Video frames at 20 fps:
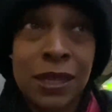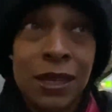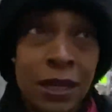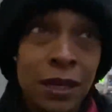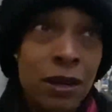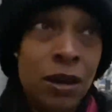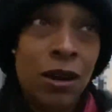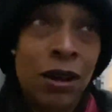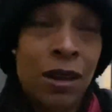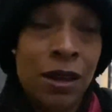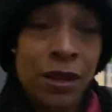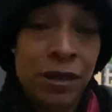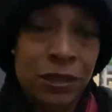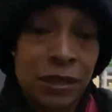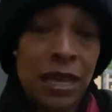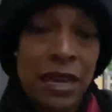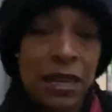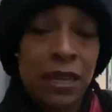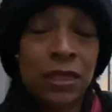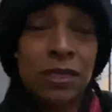on
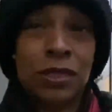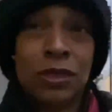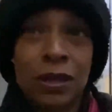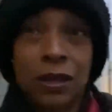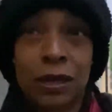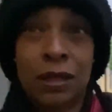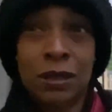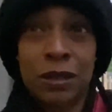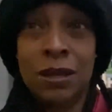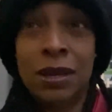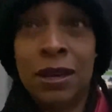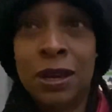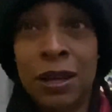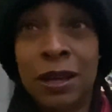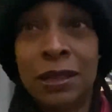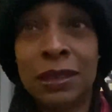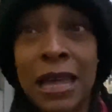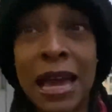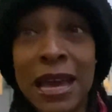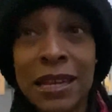like the
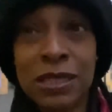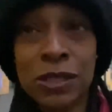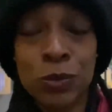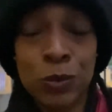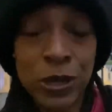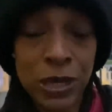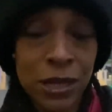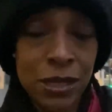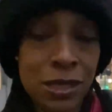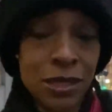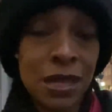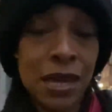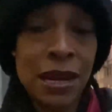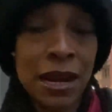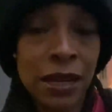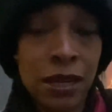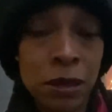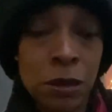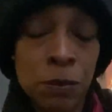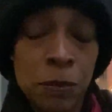last weeks that I
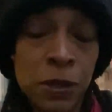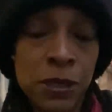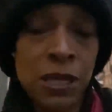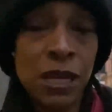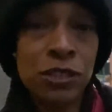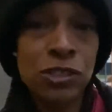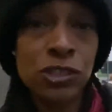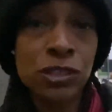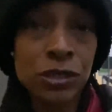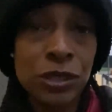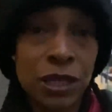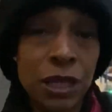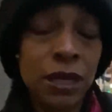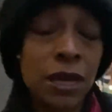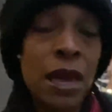could potentially